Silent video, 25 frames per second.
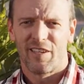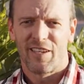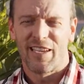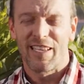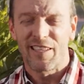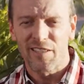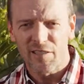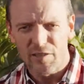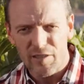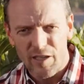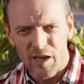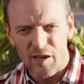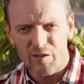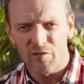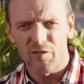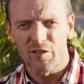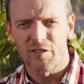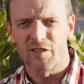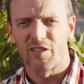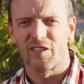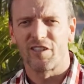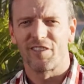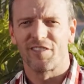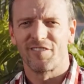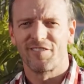
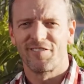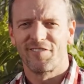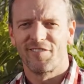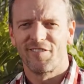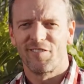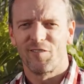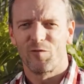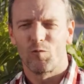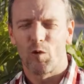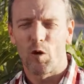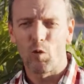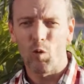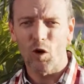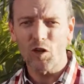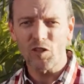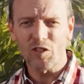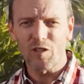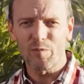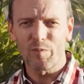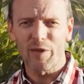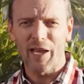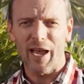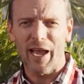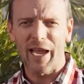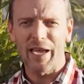integrity. We want
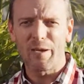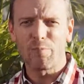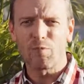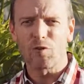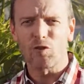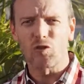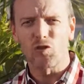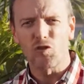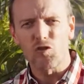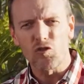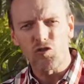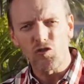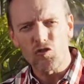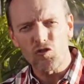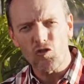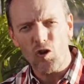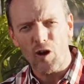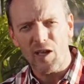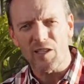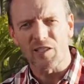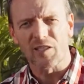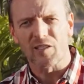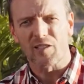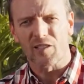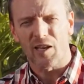to be able to
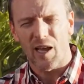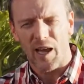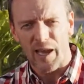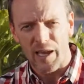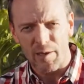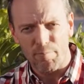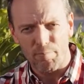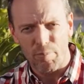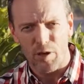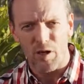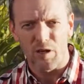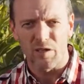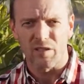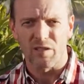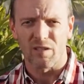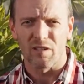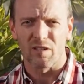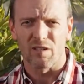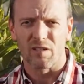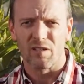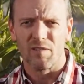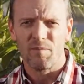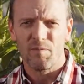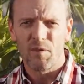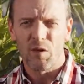trust a
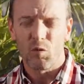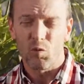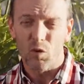person